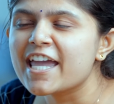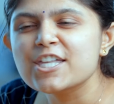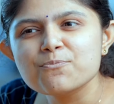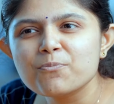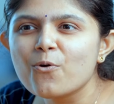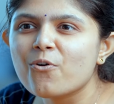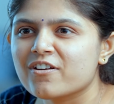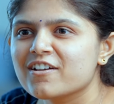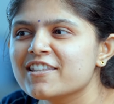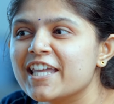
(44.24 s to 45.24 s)
explore
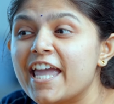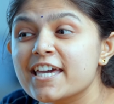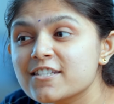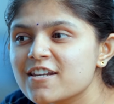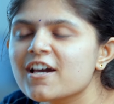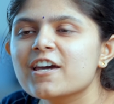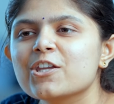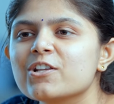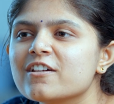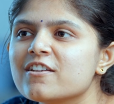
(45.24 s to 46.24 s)
the
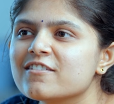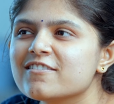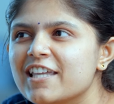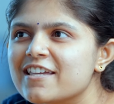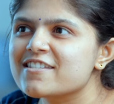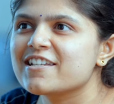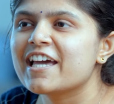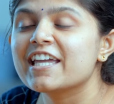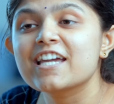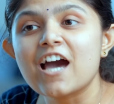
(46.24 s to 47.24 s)
extracurricular things
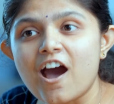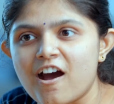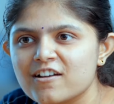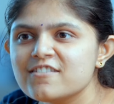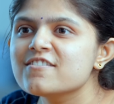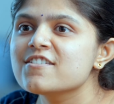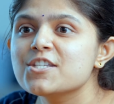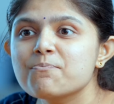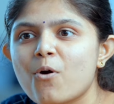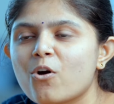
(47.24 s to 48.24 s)
like arts,
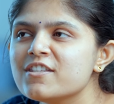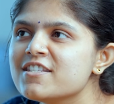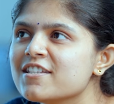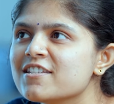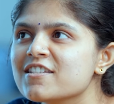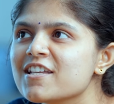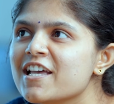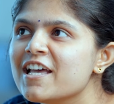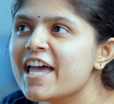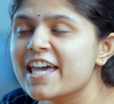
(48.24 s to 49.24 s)
sports and
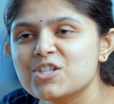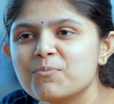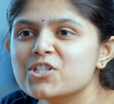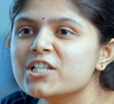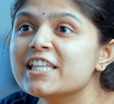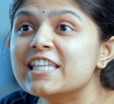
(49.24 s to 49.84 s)
especially